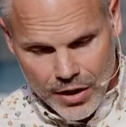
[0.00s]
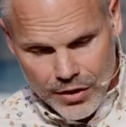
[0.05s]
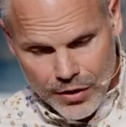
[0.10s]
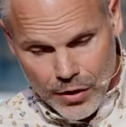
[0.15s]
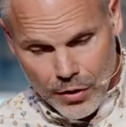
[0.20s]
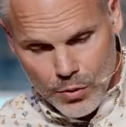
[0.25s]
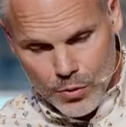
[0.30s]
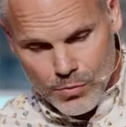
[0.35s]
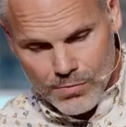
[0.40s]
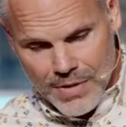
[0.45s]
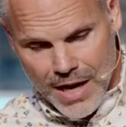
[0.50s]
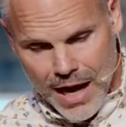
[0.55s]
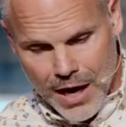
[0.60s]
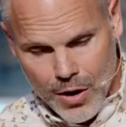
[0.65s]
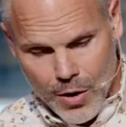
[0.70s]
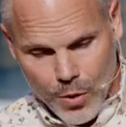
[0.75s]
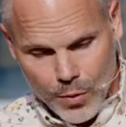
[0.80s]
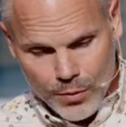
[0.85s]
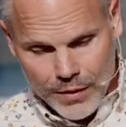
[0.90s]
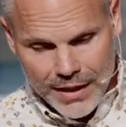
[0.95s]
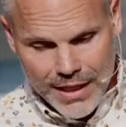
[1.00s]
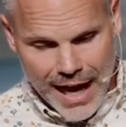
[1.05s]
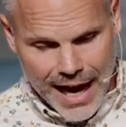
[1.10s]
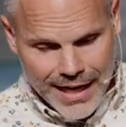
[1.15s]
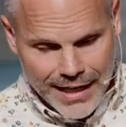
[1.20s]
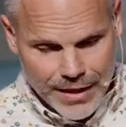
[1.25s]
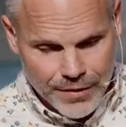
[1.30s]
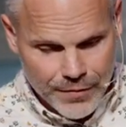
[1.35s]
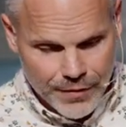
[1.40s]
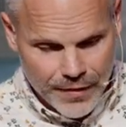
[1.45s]
unto whom not only
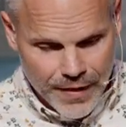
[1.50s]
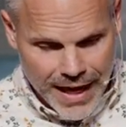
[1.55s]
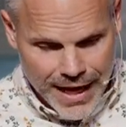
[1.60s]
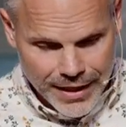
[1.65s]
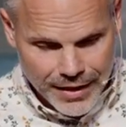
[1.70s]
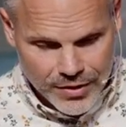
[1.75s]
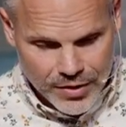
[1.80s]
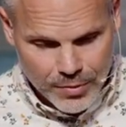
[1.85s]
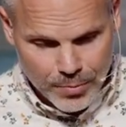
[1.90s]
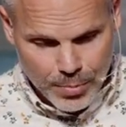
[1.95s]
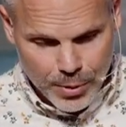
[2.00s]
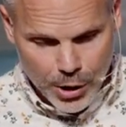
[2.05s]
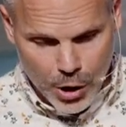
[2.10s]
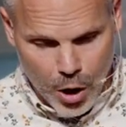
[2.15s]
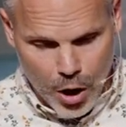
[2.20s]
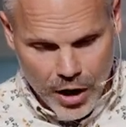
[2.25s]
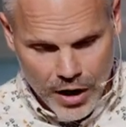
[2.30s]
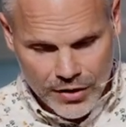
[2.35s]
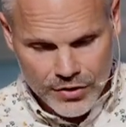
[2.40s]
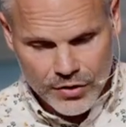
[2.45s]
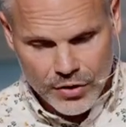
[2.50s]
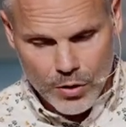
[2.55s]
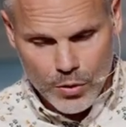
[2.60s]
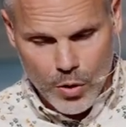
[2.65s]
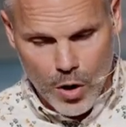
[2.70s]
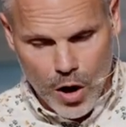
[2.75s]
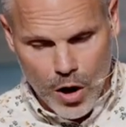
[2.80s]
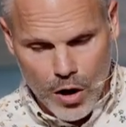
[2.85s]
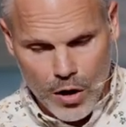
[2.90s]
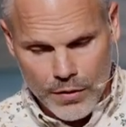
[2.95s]
I give thanks, but
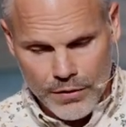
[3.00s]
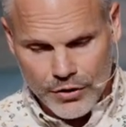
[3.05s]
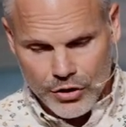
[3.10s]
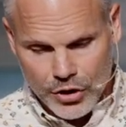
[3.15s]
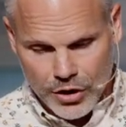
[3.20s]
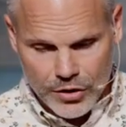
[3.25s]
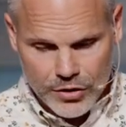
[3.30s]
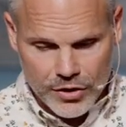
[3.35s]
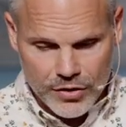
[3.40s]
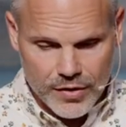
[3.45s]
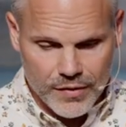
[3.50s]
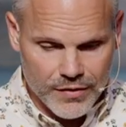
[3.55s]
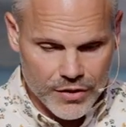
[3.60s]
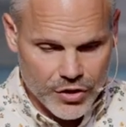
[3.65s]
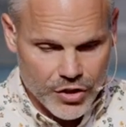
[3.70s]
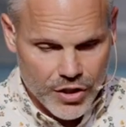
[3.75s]
also all the churches of the